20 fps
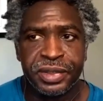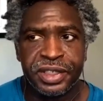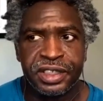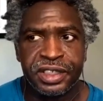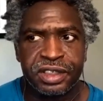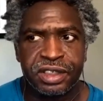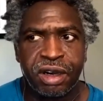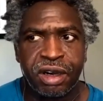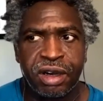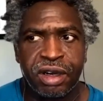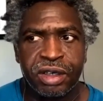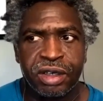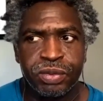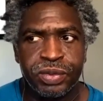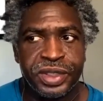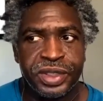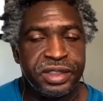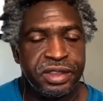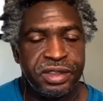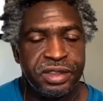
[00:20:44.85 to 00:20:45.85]
but it's hard
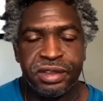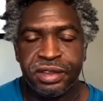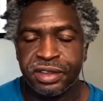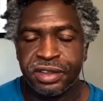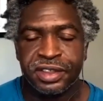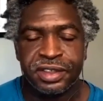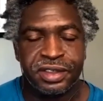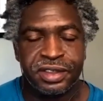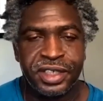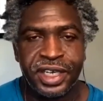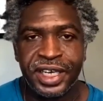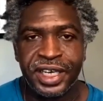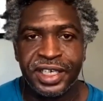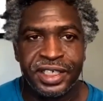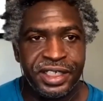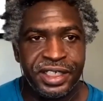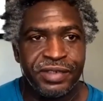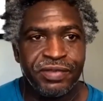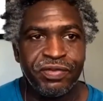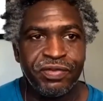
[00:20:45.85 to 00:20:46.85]
when
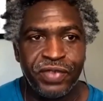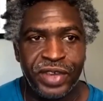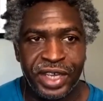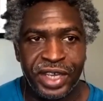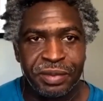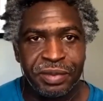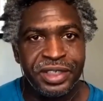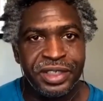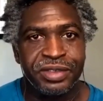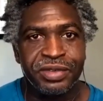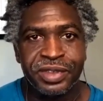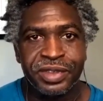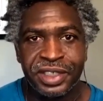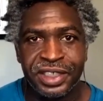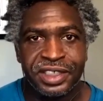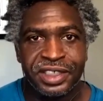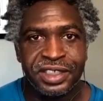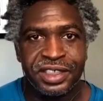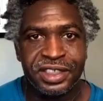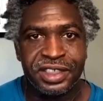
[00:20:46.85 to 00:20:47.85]
society and family and
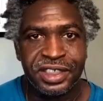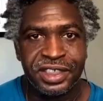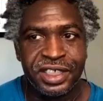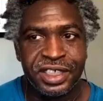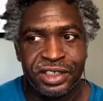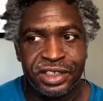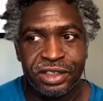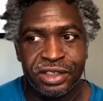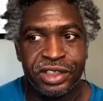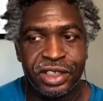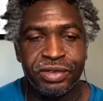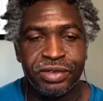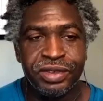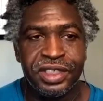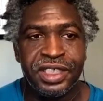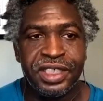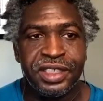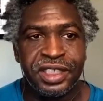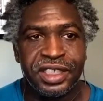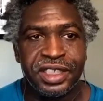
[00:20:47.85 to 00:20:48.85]
religion has said, you don't
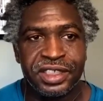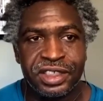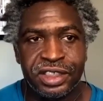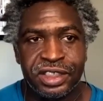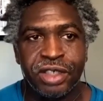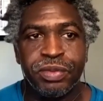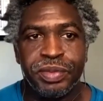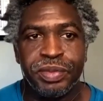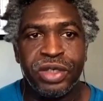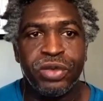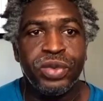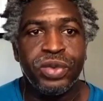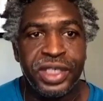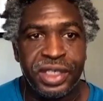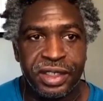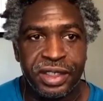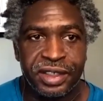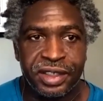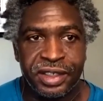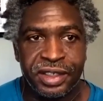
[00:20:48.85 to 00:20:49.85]
need this, don't be weak,